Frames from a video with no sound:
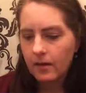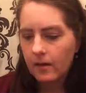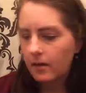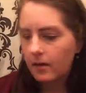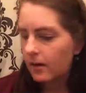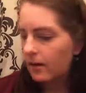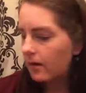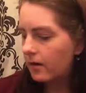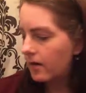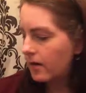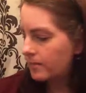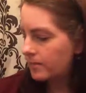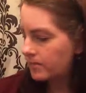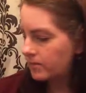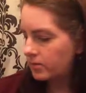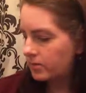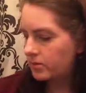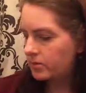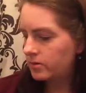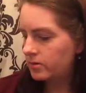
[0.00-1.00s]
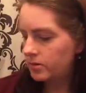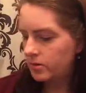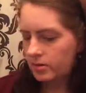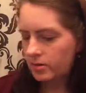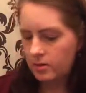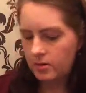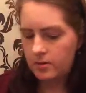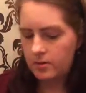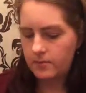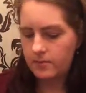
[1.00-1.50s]
I'm
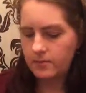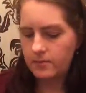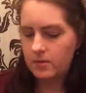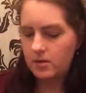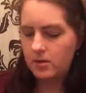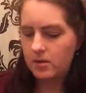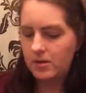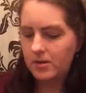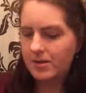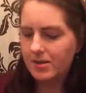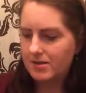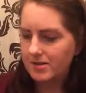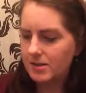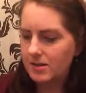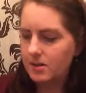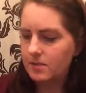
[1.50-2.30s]
not, like I said,